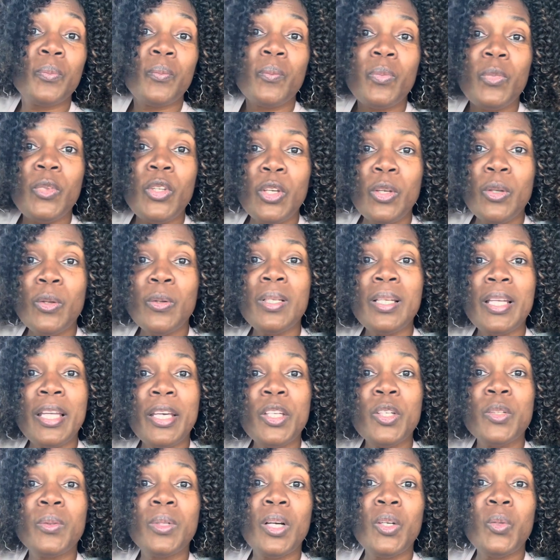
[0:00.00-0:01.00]

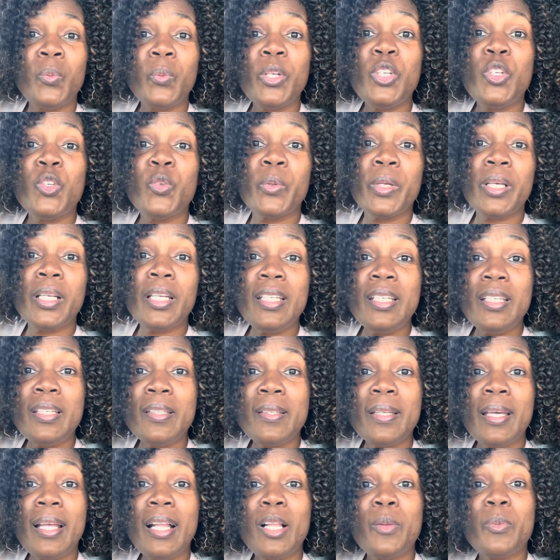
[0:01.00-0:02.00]
later on when you really need
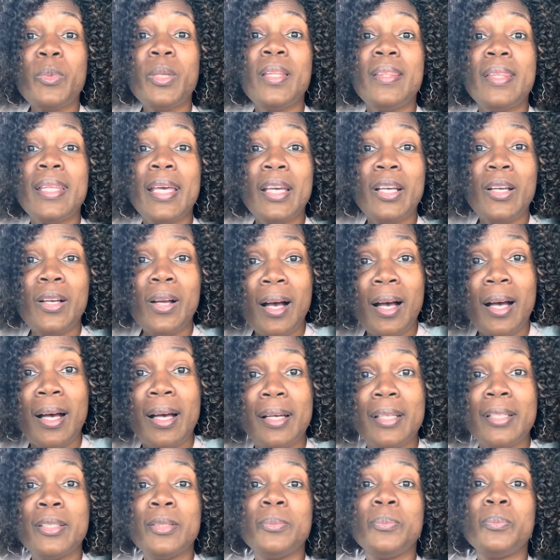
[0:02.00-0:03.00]
the help, then thank God.